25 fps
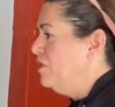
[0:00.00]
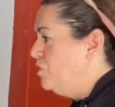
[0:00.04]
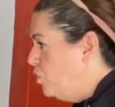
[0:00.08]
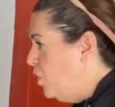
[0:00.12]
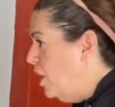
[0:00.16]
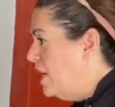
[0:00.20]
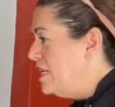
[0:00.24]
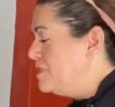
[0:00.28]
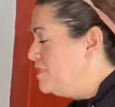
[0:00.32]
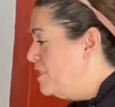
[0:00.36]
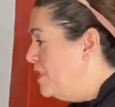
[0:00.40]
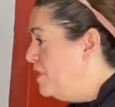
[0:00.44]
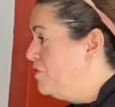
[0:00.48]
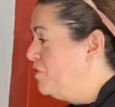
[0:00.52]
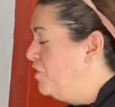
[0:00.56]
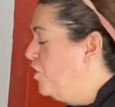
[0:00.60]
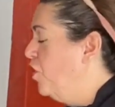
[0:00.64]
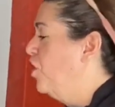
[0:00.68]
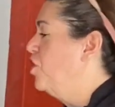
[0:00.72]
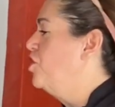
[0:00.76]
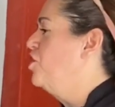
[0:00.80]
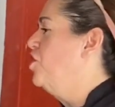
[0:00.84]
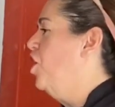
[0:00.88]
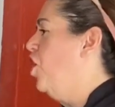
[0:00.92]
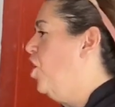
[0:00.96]
It was
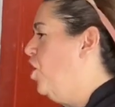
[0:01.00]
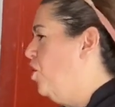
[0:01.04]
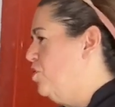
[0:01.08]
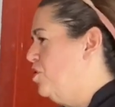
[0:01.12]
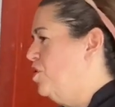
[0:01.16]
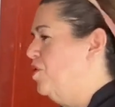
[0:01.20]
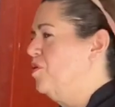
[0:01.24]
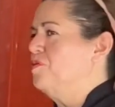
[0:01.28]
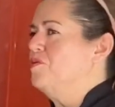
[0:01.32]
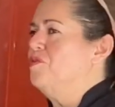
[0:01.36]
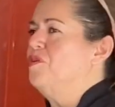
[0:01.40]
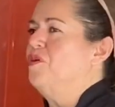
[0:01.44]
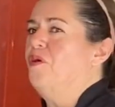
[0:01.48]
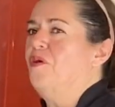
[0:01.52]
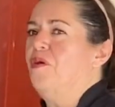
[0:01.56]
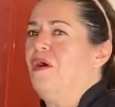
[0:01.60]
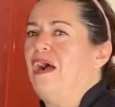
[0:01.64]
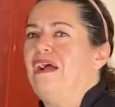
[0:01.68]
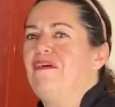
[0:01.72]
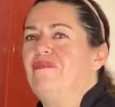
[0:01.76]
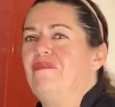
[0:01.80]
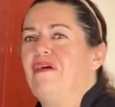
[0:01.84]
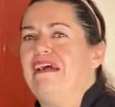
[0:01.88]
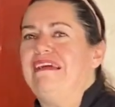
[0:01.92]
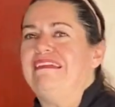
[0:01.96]
before. No.
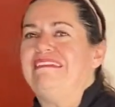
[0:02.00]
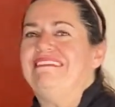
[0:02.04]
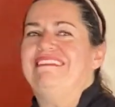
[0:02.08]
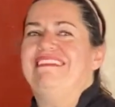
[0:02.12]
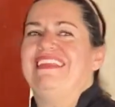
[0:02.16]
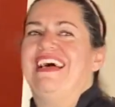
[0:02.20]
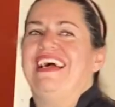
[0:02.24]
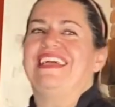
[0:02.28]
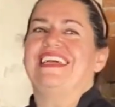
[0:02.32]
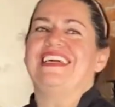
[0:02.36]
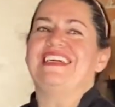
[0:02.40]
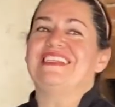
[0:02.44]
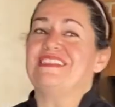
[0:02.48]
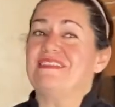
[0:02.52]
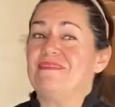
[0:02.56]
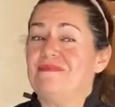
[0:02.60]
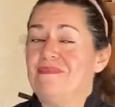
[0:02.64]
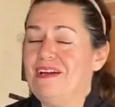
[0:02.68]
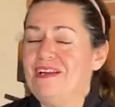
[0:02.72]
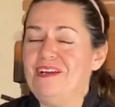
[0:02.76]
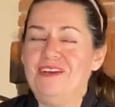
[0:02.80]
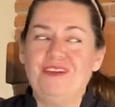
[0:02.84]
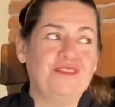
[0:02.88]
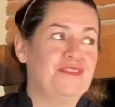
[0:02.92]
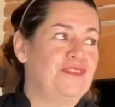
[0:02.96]
Like, as a
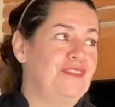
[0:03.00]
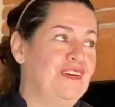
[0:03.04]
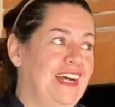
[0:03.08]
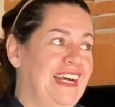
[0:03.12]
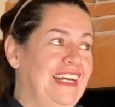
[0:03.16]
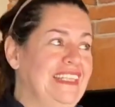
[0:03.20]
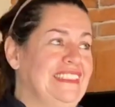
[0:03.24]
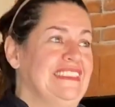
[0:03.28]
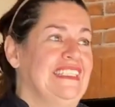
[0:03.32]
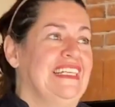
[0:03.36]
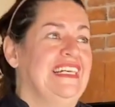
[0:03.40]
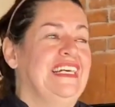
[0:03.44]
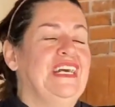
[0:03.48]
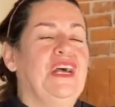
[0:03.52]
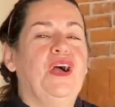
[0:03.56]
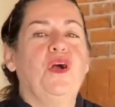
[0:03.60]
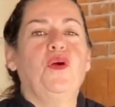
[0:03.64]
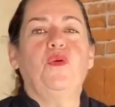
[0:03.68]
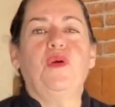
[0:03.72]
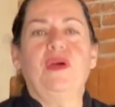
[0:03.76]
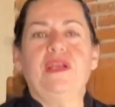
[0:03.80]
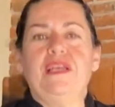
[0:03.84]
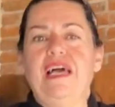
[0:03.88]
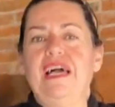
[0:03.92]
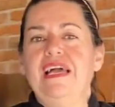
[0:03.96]
matter of fact,
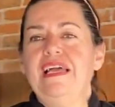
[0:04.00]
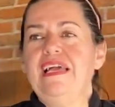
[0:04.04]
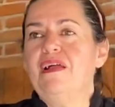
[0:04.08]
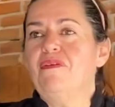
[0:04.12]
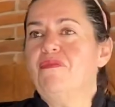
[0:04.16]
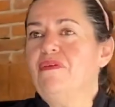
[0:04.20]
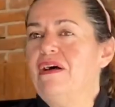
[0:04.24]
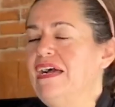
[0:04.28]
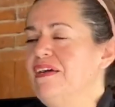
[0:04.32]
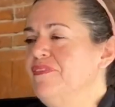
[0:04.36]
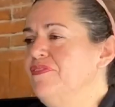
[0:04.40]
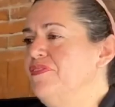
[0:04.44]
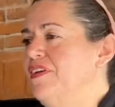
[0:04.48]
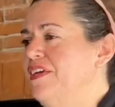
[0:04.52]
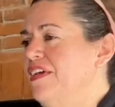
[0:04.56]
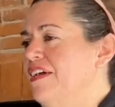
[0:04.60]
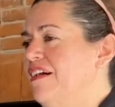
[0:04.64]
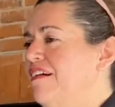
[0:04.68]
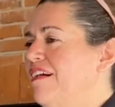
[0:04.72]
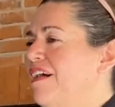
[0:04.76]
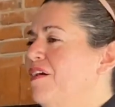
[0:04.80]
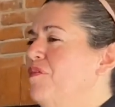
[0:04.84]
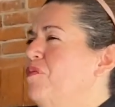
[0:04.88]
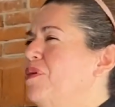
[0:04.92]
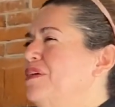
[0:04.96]
when I arrived here,
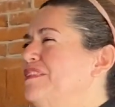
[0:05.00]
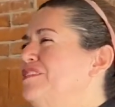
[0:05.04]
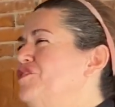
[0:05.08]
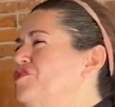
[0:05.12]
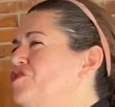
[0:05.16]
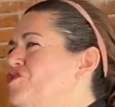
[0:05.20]
I wanted to